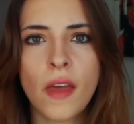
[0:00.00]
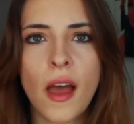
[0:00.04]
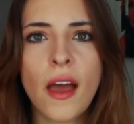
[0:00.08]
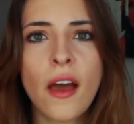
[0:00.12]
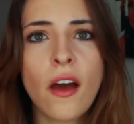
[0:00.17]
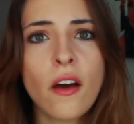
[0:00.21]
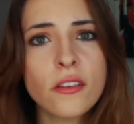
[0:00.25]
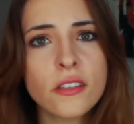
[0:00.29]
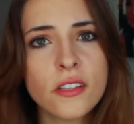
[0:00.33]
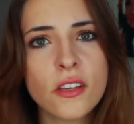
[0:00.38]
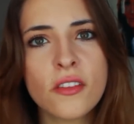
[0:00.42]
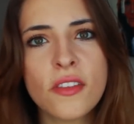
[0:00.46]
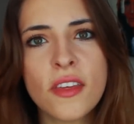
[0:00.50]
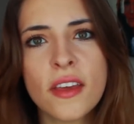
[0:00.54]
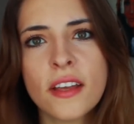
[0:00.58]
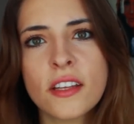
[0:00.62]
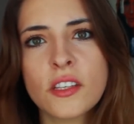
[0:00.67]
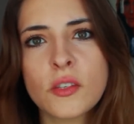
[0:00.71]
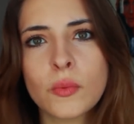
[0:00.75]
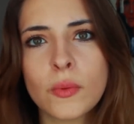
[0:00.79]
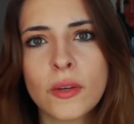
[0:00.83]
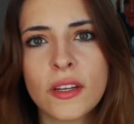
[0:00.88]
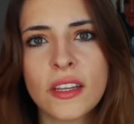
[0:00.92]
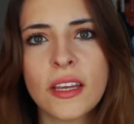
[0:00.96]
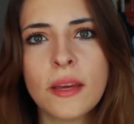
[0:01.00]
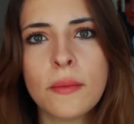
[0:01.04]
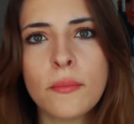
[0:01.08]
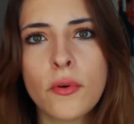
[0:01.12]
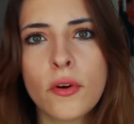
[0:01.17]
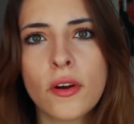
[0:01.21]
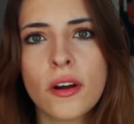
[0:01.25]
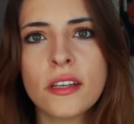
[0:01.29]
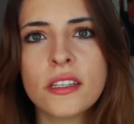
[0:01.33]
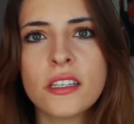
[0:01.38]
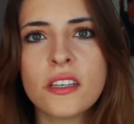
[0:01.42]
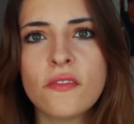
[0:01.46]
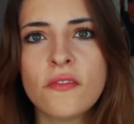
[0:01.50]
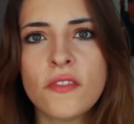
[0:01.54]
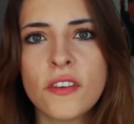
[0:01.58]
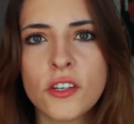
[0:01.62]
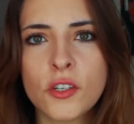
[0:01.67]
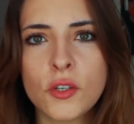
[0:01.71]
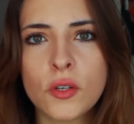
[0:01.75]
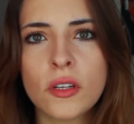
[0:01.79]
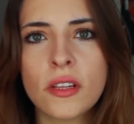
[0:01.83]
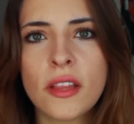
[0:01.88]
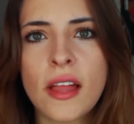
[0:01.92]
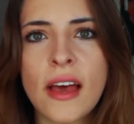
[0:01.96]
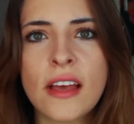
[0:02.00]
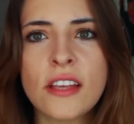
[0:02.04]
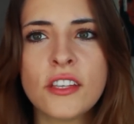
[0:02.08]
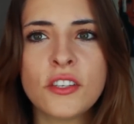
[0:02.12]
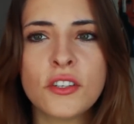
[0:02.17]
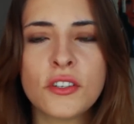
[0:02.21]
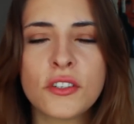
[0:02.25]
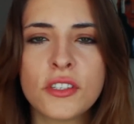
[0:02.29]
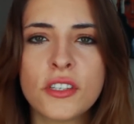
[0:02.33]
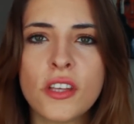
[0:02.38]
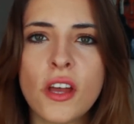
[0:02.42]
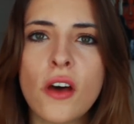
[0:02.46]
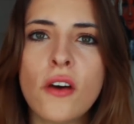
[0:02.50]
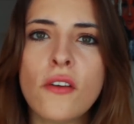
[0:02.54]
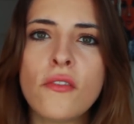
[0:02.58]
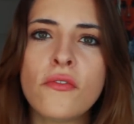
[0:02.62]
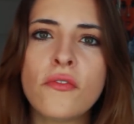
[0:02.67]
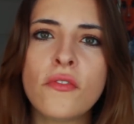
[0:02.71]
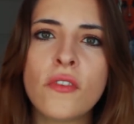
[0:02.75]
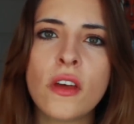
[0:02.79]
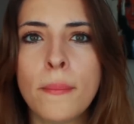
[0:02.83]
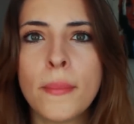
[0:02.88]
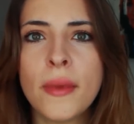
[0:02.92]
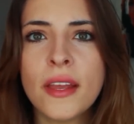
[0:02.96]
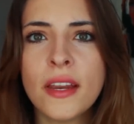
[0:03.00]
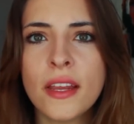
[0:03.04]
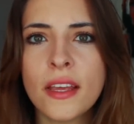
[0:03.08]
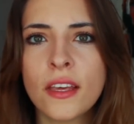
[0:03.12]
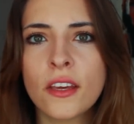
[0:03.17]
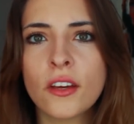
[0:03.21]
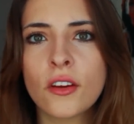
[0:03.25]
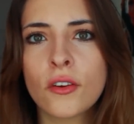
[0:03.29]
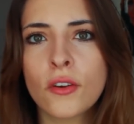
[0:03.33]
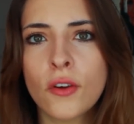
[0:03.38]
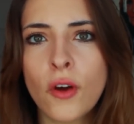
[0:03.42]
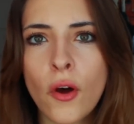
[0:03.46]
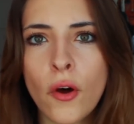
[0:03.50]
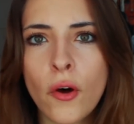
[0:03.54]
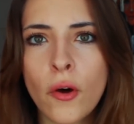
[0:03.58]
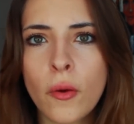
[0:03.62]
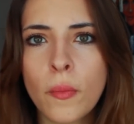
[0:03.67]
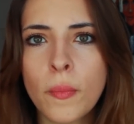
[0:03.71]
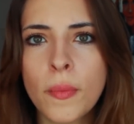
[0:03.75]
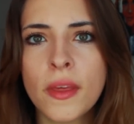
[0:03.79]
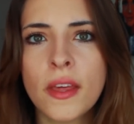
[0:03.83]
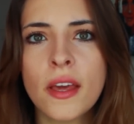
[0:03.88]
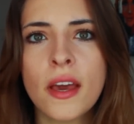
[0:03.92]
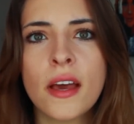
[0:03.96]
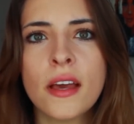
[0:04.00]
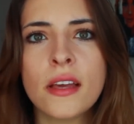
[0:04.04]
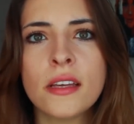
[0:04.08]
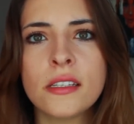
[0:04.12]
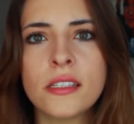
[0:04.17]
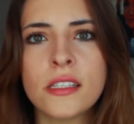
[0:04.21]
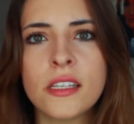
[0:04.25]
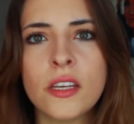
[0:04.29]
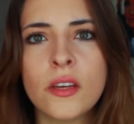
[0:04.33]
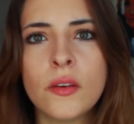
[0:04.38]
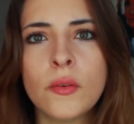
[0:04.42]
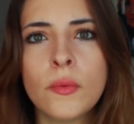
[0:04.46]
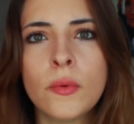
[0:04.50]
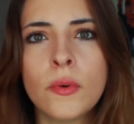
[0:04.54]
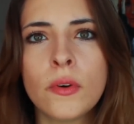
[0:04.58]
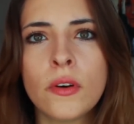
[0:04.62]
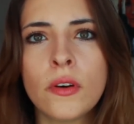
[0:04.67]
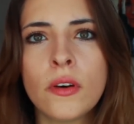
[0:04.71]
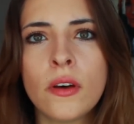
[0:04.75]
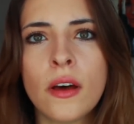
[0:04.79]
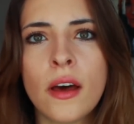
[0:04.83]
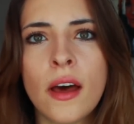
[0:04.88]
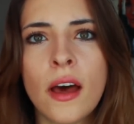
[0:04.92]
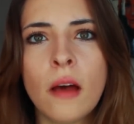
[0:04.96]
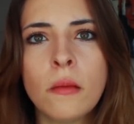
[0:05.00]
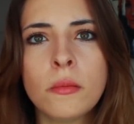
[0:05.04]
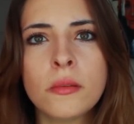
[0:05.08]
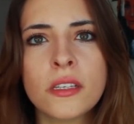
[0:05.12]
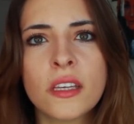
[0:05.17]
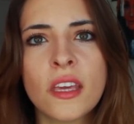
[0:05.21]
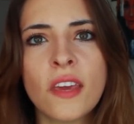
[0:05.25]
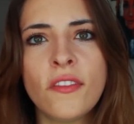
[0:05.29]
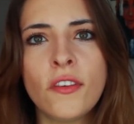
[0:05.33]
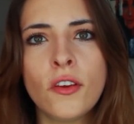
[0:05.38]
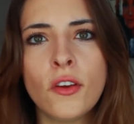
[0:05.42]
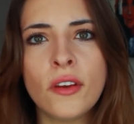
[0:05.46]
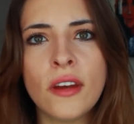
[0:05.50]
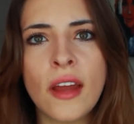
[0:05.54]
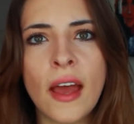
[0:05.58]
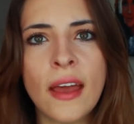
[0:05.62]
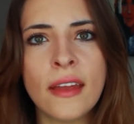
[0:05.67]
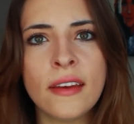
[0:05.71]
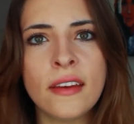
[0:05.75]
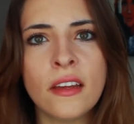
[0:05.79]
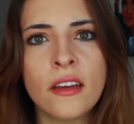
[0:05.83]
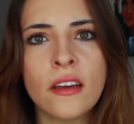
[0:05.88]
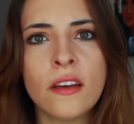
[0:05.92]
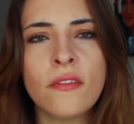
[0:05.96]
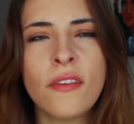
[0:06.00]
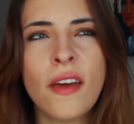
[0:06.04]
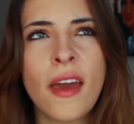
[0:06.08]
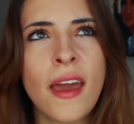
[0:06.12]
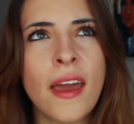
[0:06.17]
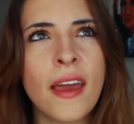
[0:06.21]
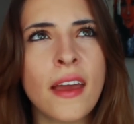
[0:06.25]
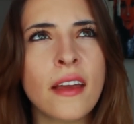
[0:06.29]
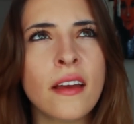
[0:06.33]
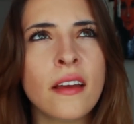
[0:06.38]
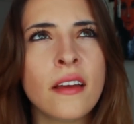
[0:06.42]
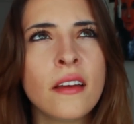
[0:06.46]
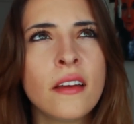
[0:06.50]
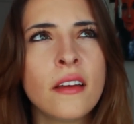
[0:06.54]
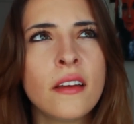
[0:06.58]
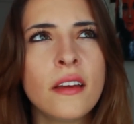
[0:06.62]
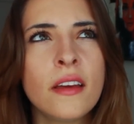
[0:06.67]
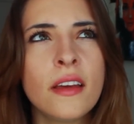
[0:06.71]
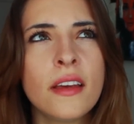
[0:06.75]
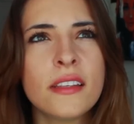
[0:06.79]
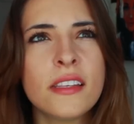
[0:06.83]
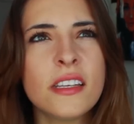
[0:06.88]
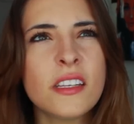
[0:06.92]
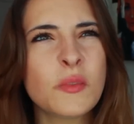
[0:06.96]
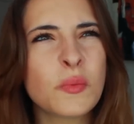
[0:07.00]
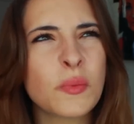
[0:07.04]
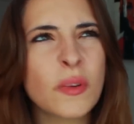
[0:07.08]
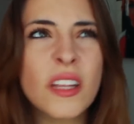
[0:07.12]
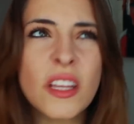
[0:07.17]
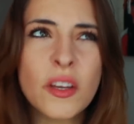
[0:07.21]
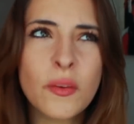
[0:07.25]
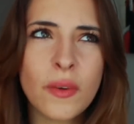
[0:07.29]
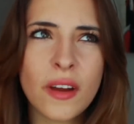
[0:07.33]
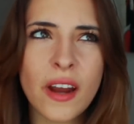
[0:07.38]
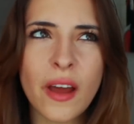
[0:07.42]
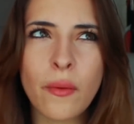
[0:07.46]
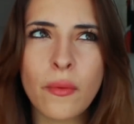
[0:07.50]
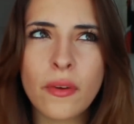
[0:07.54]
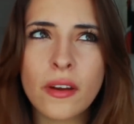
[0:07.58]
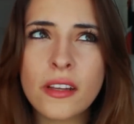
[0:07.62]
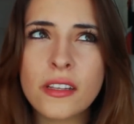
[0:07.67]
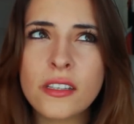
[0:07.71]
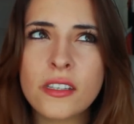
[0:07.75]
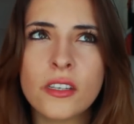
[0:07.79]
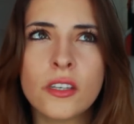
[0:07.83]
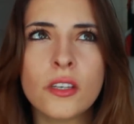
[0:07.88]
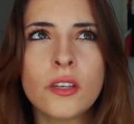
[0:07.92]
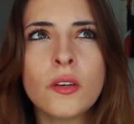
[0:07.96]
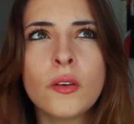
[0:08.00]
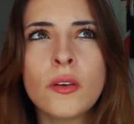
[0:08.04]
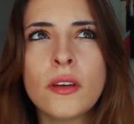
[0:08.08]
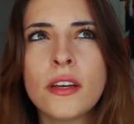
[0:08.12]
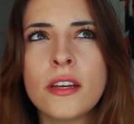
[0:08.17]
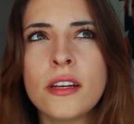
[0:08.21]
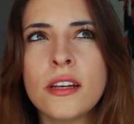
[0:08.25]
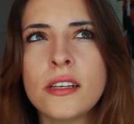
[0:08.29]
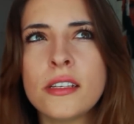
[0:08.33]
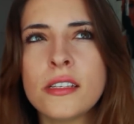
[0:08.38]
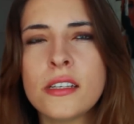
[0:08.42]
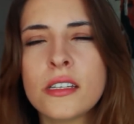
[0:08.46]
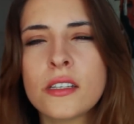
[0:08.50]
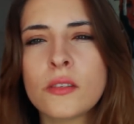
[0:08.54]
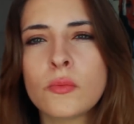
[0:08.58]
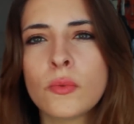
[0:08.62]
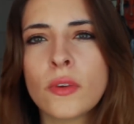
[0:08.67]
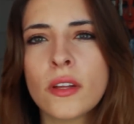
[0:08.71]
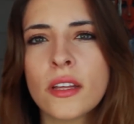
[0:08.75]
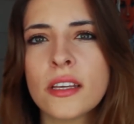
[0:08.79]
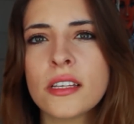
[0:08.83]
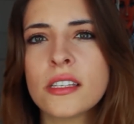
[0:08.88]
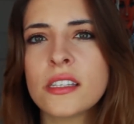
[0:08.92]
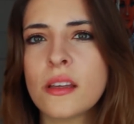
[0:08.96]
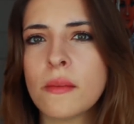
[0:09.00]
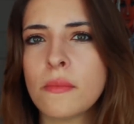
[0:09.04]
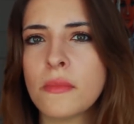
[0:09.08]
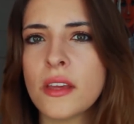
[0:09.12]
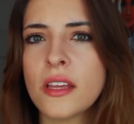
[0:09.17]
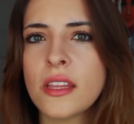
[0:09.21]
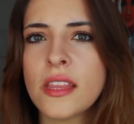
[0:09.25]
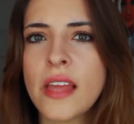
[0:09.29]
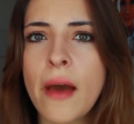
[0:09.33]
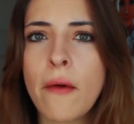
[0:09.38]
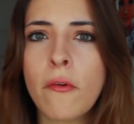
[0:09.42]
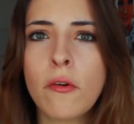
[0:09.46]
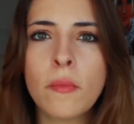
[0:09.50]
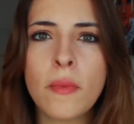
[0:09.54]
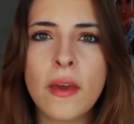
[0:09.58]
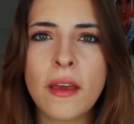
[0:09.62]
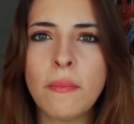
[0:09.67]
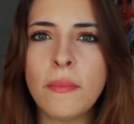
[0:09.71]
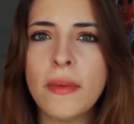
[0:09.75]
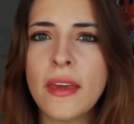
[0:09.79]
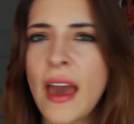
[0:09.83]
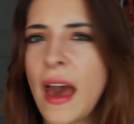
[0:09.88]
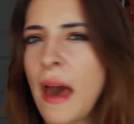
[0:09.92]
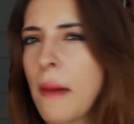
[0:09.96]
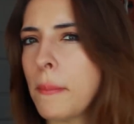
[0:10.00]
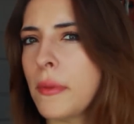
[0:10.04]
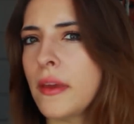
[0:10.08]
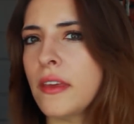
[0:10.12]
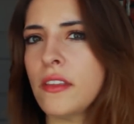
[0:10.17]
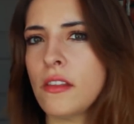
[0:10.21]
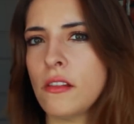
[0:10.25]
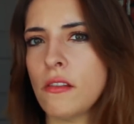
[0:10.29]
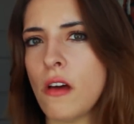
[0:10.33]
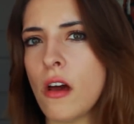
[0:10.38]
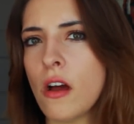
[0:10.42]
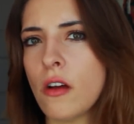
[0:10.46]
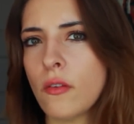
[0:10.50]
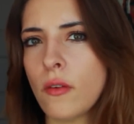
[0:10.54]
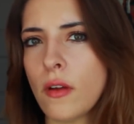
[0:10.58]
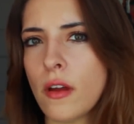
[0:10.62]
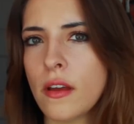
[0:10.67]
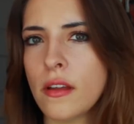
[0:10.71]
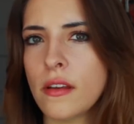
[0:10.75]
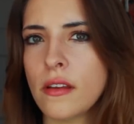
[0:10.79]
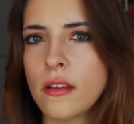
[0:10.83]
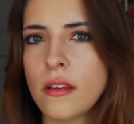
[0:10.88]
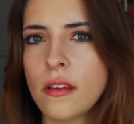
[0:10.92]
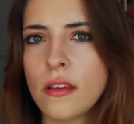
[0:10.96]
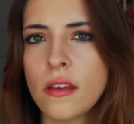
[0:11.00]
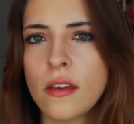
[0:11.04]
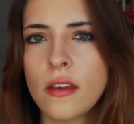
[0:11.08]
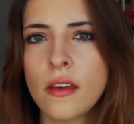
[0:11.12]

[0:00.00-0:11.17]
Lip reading: I also think it's really important to visualize yourself meeting your goal because it will help to give you an idea of, hey, is this really what I want to do? And is this really something that will make me happy in the long run?